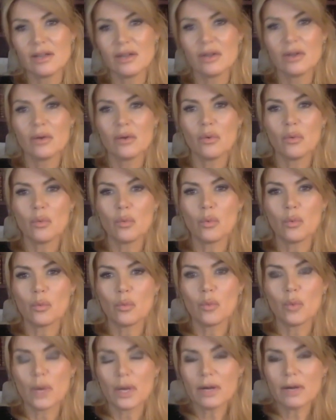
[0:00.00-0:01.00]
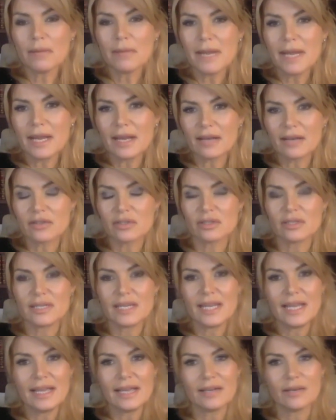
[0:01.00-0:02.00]
Where am I actually
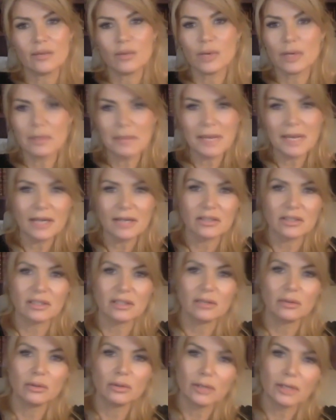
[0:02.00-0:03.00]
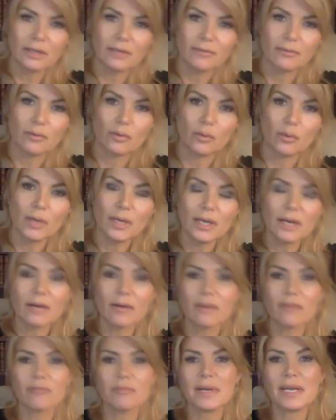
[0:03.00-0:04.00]
headed? What am I actually looking for? What
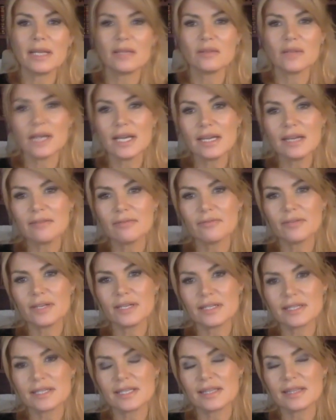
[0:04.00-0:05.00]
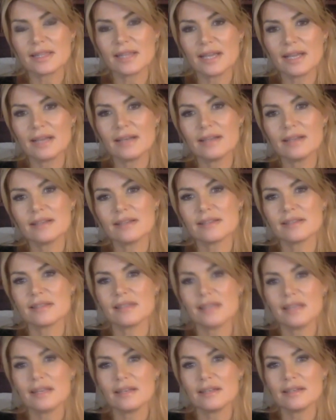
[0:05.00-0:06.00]
area of my life is it that is
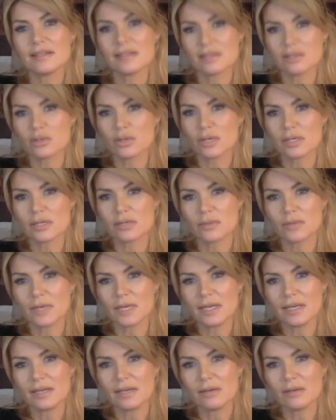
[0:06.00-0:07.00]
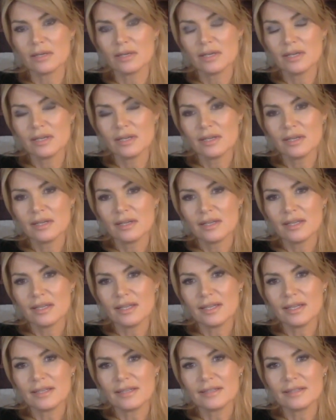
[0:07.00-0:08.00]
in distress right now?
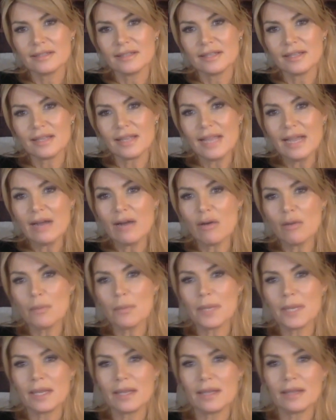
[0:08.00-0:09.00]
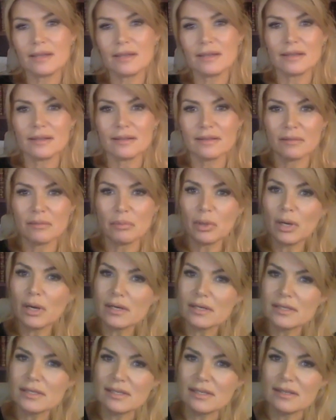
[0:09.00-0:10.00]
And helping the
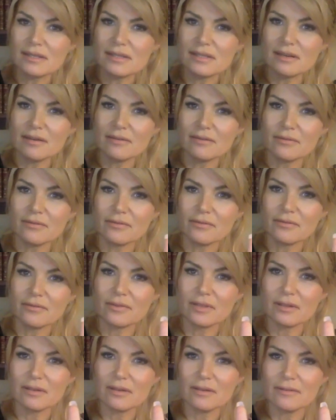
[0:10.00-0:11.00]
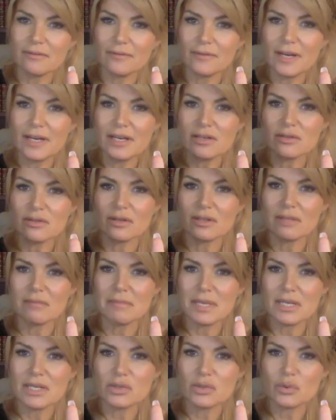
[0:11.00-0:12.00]
process of the finder and the
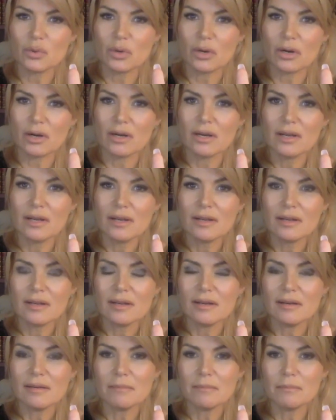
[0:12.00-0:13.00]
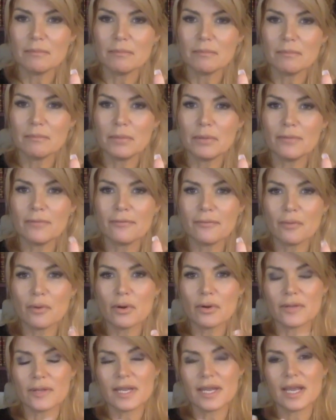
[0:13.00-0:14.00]
mentor
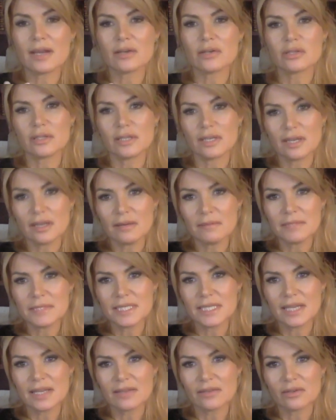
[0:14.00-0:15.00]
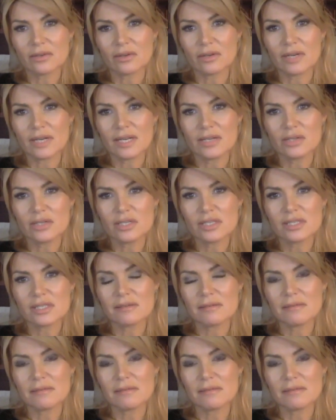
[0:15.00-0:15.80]
before they actually come together, and just